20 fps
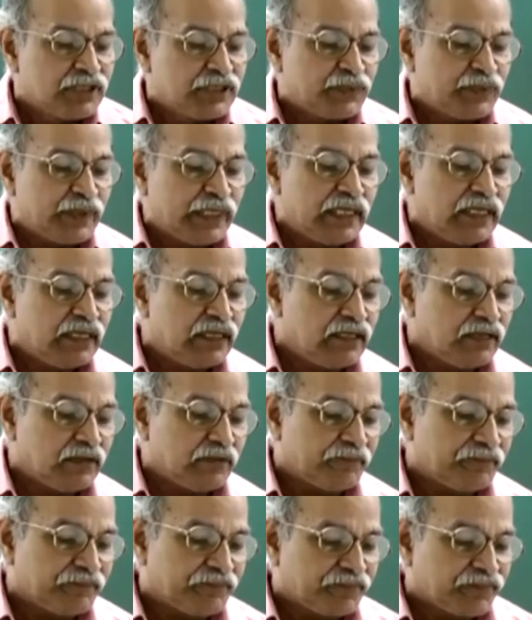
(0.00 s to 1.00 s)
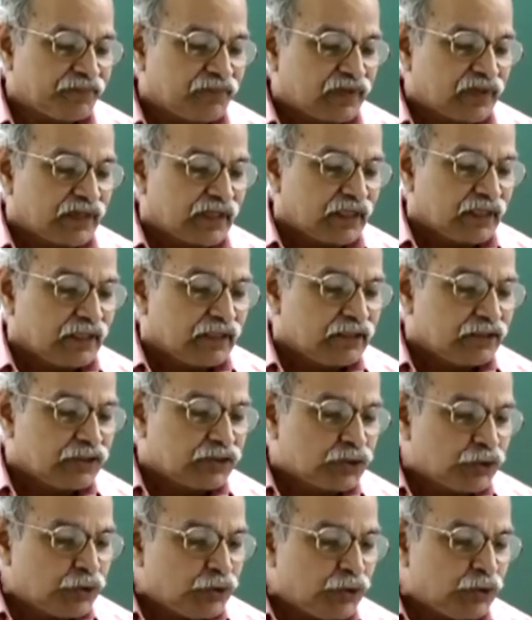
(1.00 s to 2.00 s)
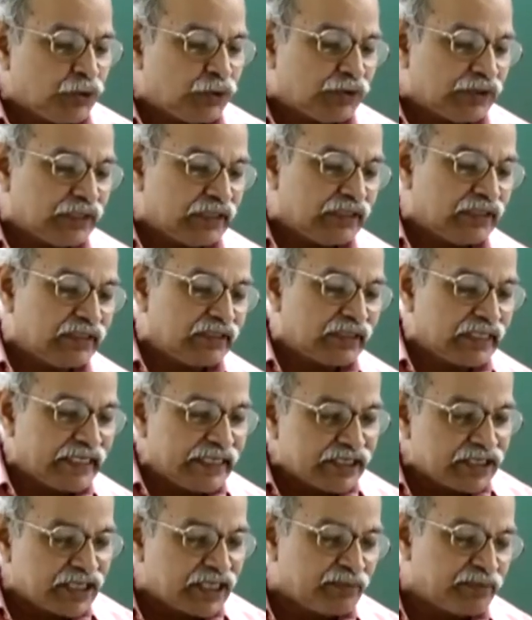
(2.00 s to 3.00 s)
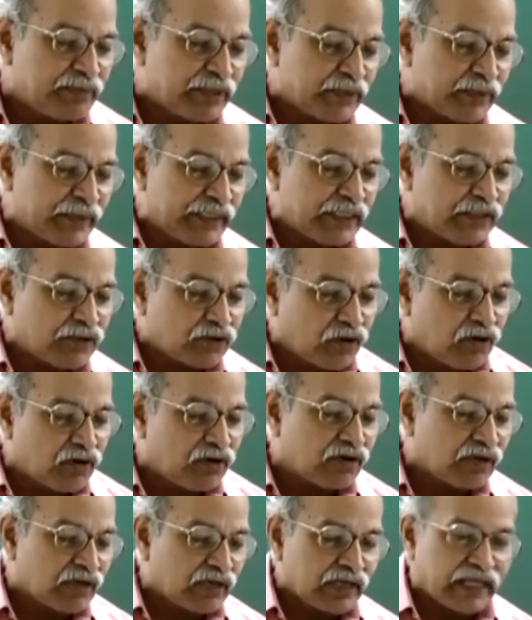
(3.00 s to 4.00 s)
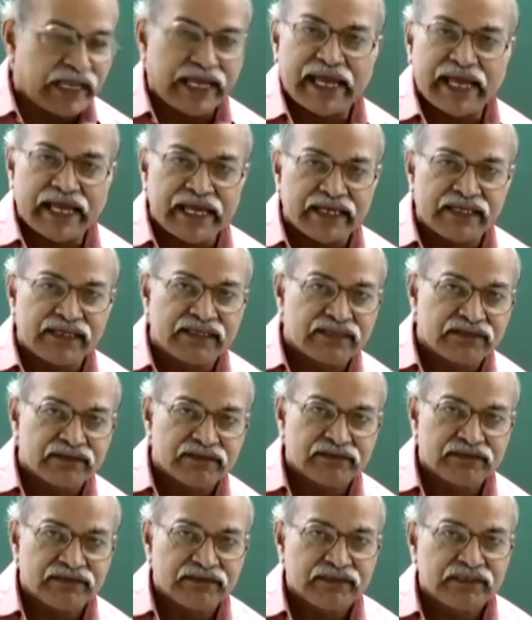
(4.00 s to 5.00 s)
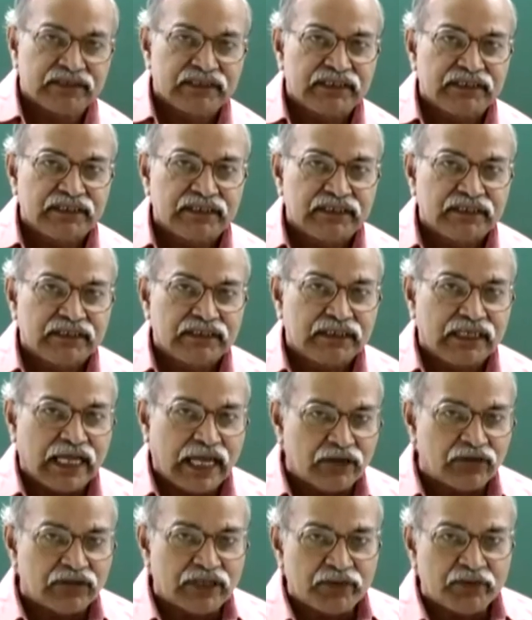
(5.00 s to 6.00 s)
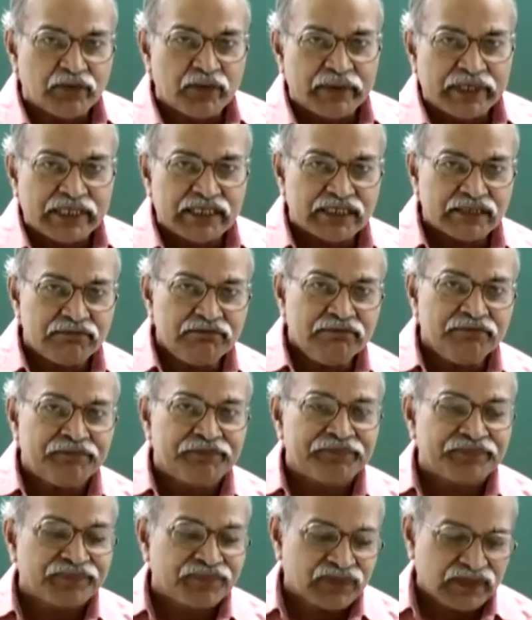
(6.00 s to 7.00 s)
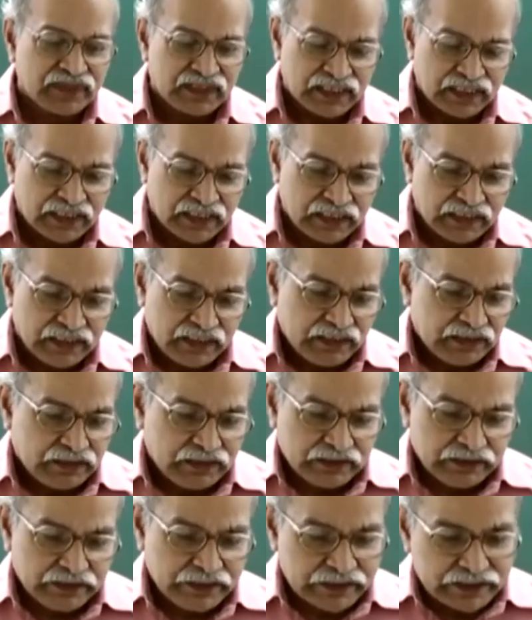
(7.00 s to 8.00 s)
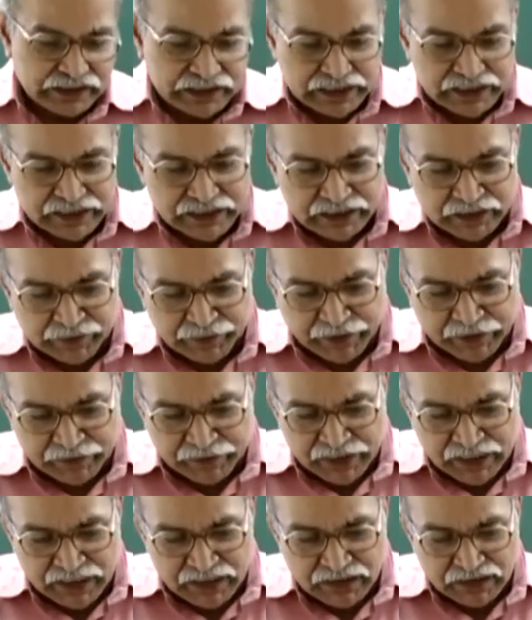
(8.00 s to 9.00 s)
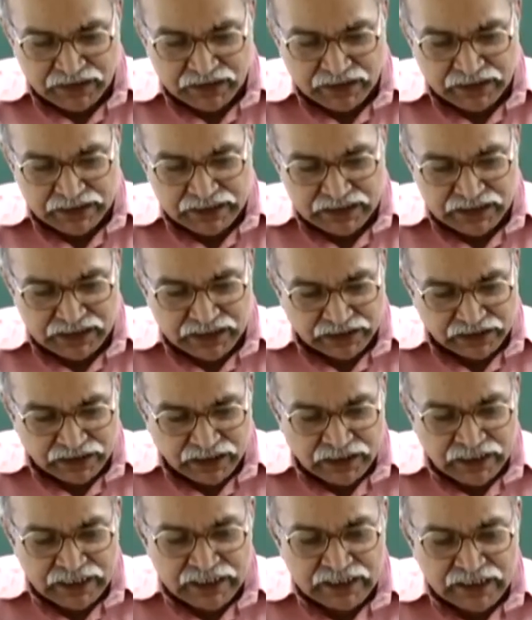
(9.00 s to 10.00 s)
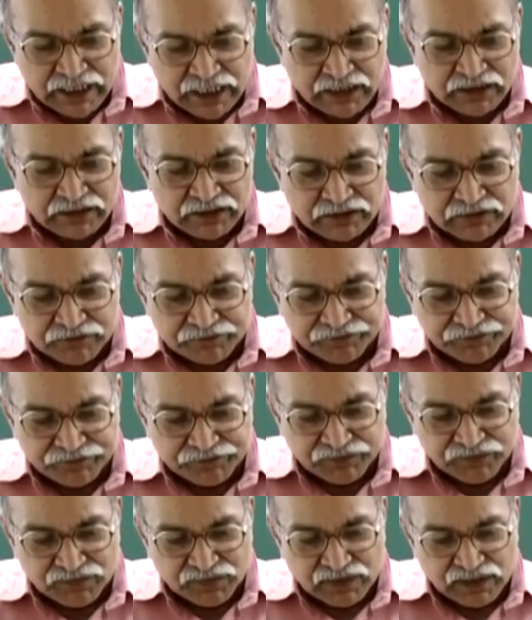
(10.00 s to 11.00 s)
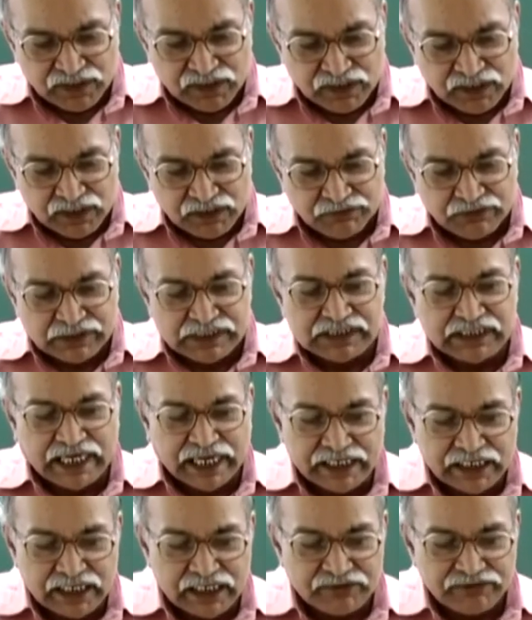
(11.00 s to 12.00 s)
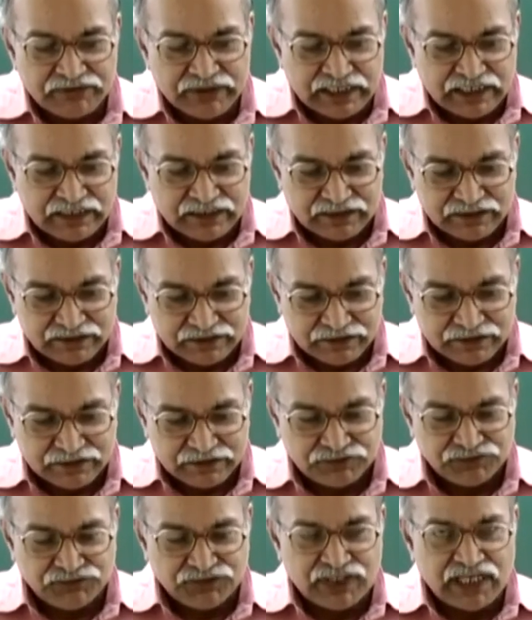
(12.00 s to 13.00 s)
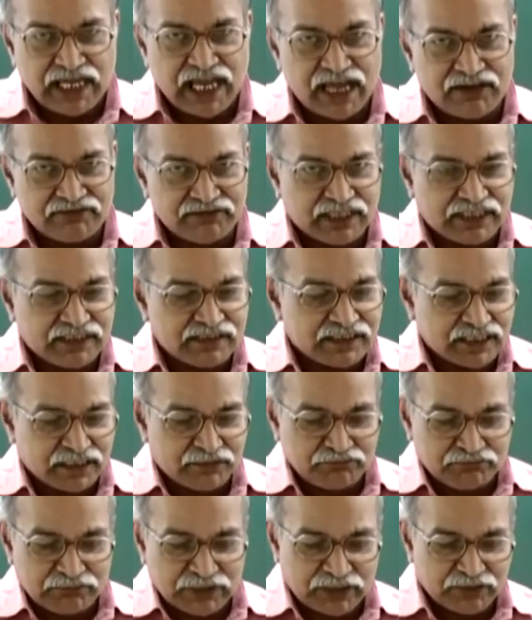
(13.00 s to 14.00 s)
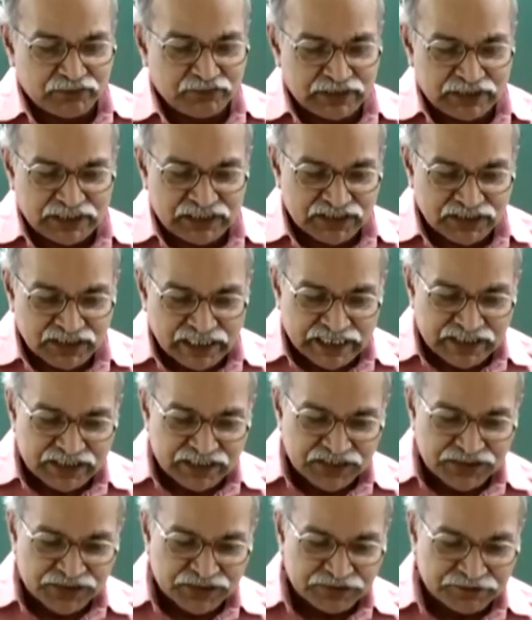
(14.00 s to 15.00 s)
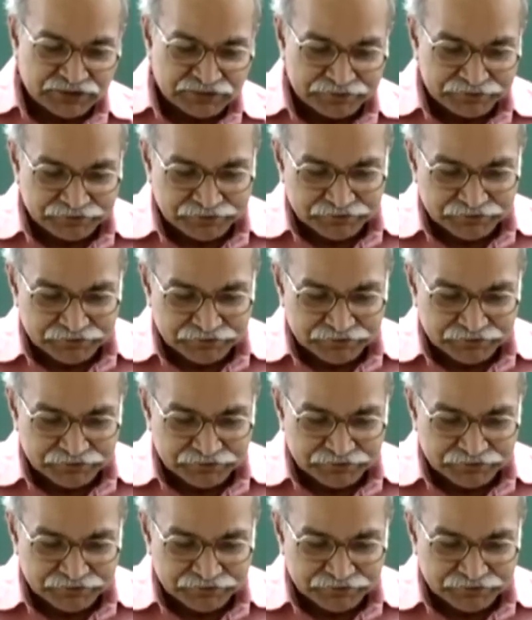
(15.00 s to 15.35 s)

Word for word: which will show the relation between torque and angular momentum. This experiment is generally done with cycle wheel. We have done some uh, miniaturization.